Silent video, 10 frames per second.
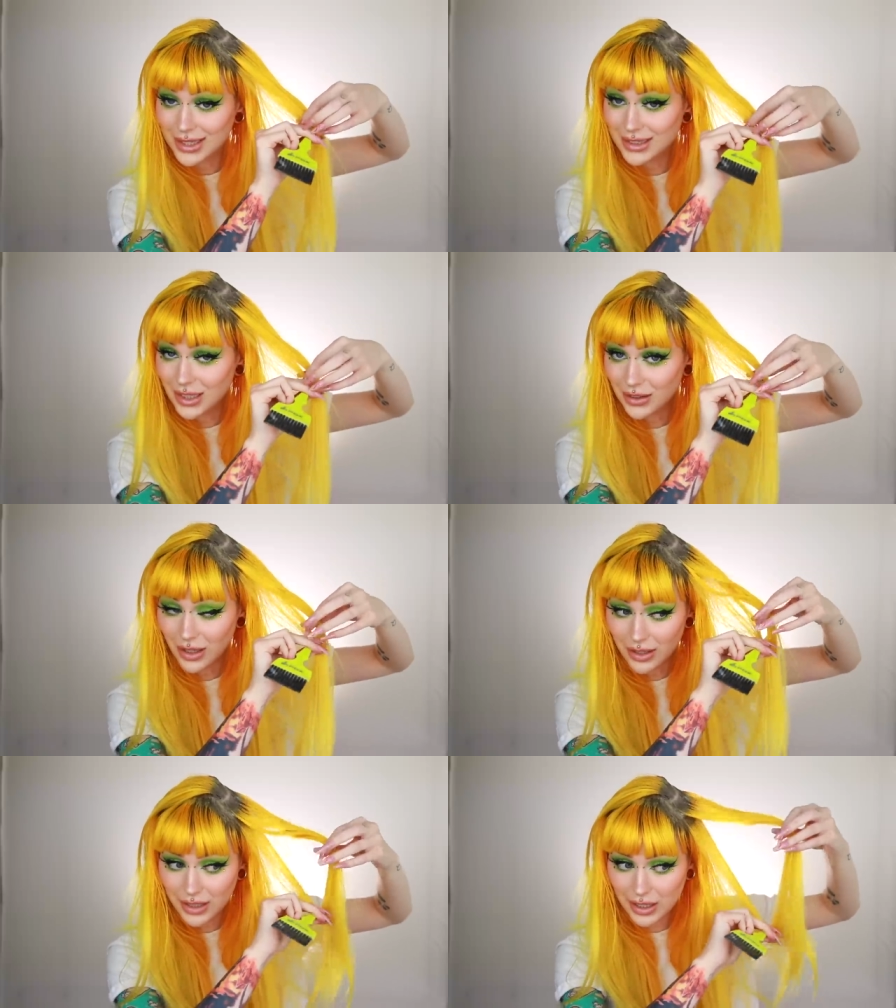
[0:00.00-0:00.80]
it's not
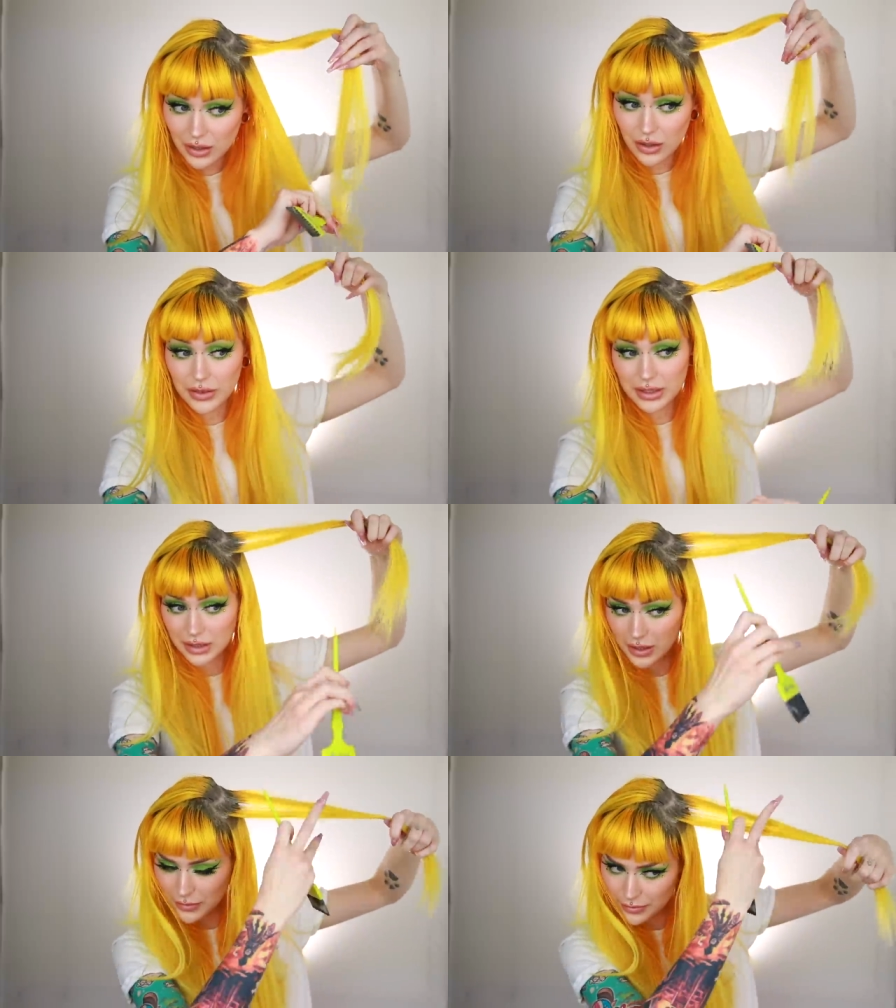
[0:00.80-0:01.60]
done yet,
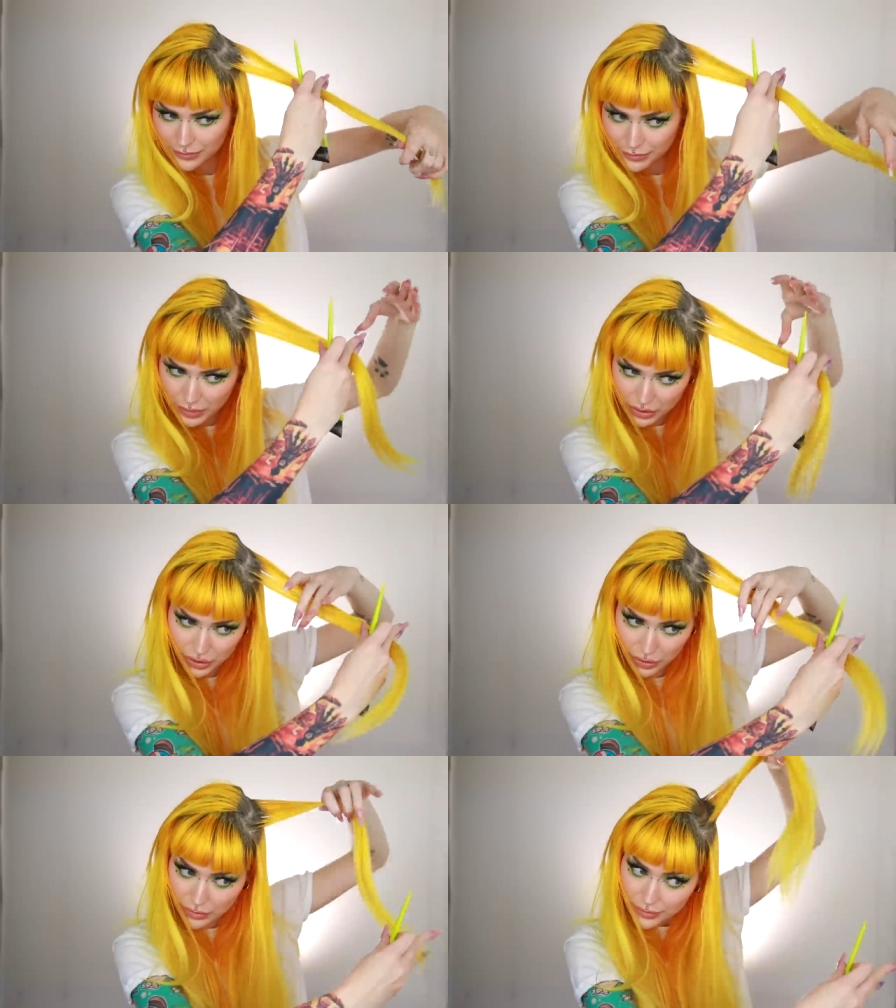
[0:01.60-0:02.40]
obviously, but
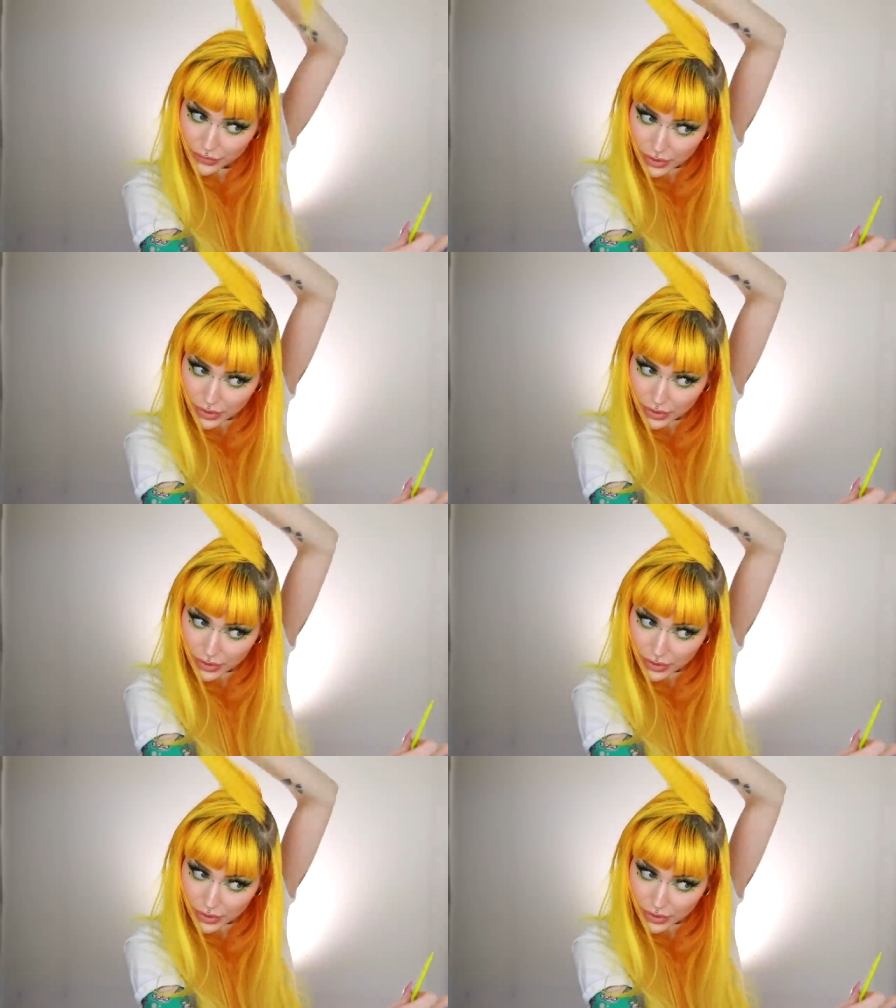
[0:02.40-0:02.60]
soon.